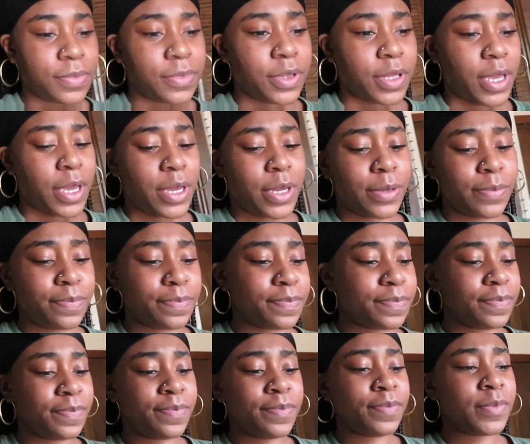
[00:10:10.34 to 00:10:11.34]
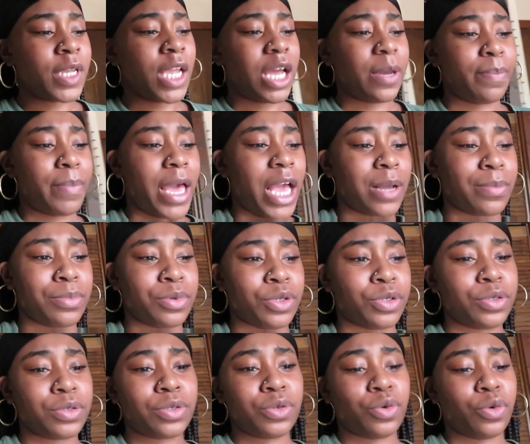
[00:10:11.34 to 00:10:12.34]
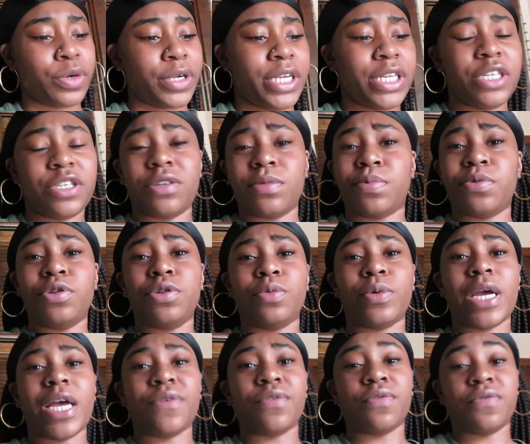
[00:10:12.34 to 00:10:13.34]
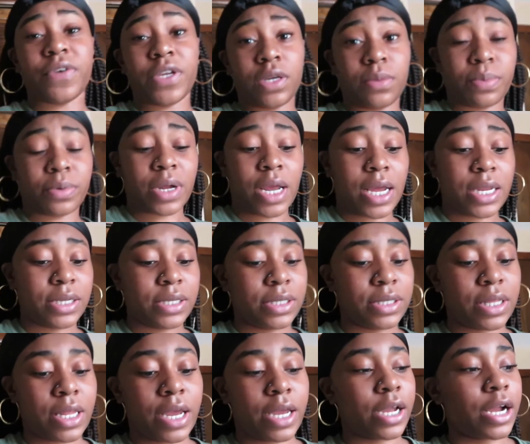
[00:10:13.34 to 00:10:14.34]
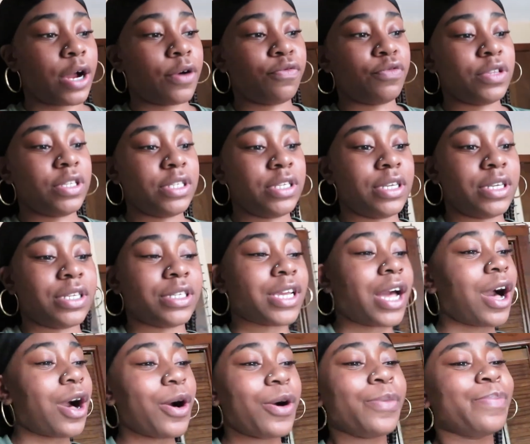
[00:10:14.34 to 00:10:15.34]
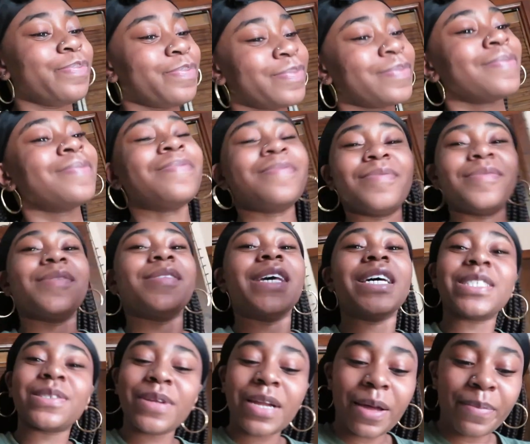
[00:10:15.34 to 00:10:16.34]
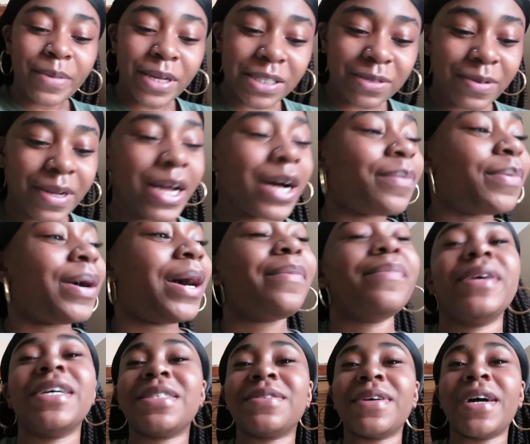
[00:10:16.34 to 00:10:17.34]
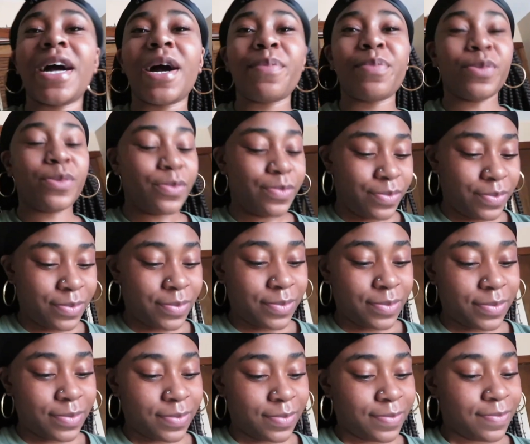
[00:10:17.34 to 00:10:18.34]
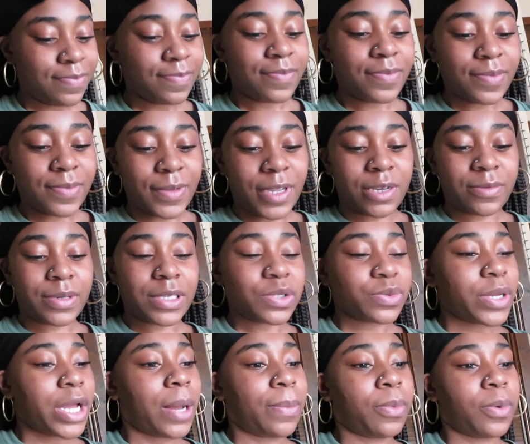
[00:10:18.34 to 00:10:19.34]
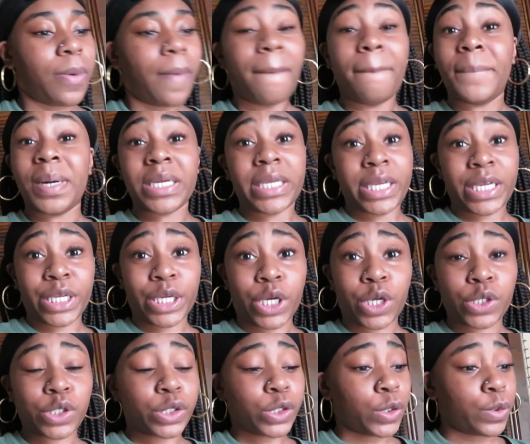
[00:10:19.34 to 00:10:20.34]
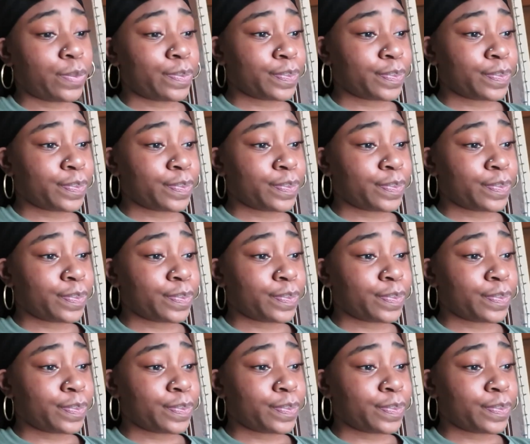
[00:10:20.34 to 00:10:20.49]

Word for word: that MacBook or any computer will have a fingerprint ID. Like I really didn't, y'all. That's what I mess with Apple. I mess with Apple. I mess with Apple. But yeah, y'all. So